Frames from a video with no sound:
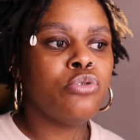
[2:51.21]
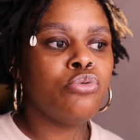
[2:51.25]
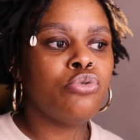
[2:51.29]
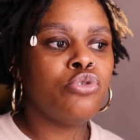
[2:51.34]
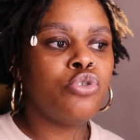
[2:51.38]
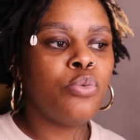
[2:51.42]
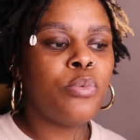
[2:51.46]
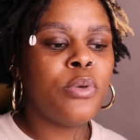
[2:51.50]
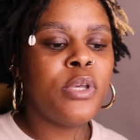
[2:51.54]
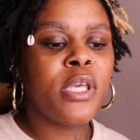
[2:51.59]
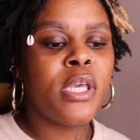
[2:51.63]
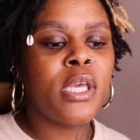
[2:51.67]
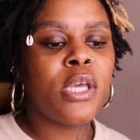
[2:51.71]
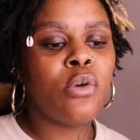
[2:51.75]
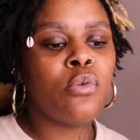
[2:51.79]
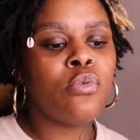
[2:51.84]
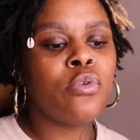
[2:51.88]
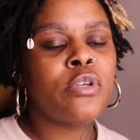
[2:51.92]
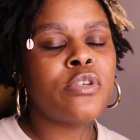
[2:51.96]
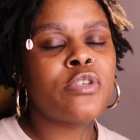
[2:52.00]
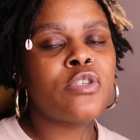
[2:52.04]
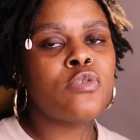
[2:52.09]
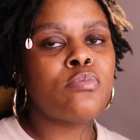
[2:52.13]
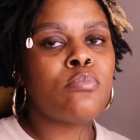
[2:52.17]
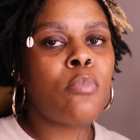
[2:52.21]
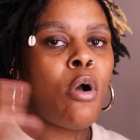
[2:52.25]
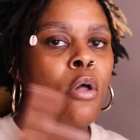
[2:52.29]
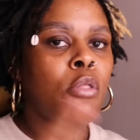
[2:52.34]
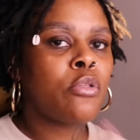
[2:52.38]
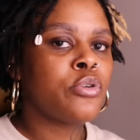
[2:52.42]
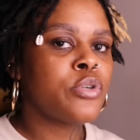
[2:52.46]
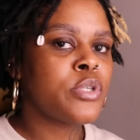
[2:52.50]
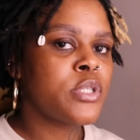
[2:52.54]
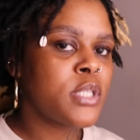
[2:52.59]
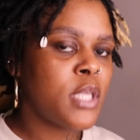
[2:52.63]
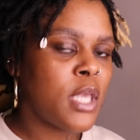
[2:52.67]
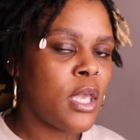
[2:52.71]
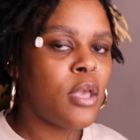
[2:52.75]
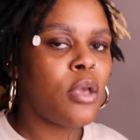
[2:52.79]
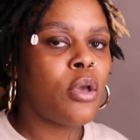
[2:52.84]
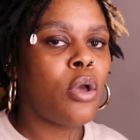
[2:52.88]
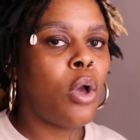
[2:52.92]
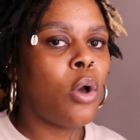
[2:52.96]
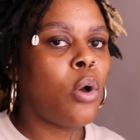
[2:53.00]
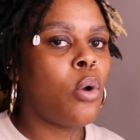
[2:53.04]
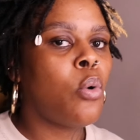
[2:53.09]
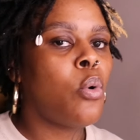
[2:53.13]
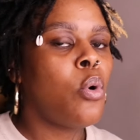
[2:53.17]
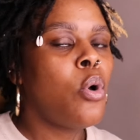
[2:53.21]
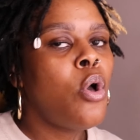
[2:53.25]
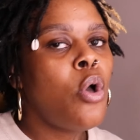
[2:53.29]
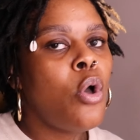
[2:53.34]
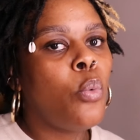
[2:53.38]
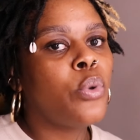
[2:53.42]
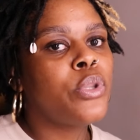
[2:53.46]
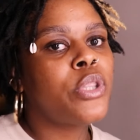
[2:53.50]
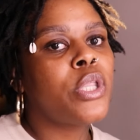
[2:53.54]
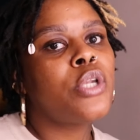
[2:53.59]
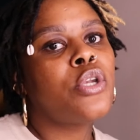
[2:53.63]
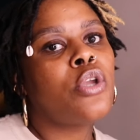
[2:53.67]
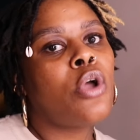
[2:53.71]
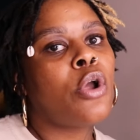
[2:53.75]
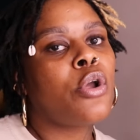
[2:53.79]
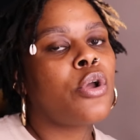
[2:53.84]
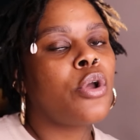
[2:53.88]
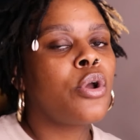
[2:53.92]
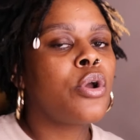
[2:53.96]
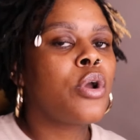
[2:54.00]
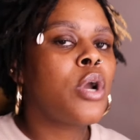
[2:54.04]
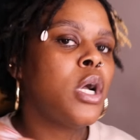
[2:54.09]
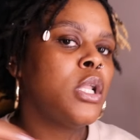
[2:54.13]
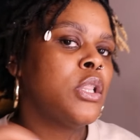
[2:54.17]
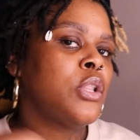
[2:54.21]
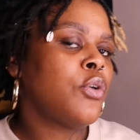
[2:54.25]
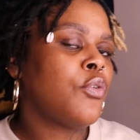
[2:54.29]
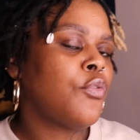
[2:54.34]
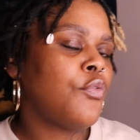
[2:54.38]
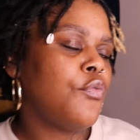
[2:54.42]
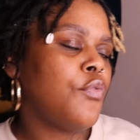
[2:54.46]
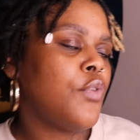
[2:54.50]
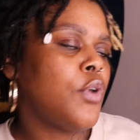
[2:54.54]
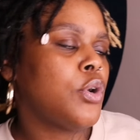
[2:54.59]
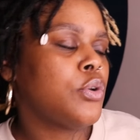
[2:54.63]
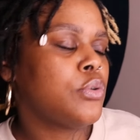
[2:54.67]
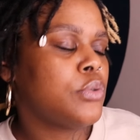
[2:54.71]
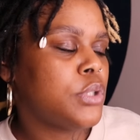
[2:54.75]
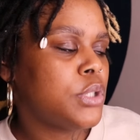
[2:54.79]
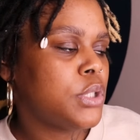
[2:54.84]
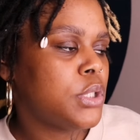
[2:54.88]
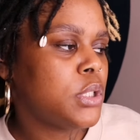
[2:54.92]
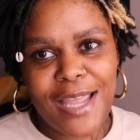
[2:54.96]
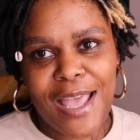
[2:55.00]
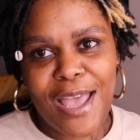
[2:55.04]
doing it on a smaller scale with a darker color first.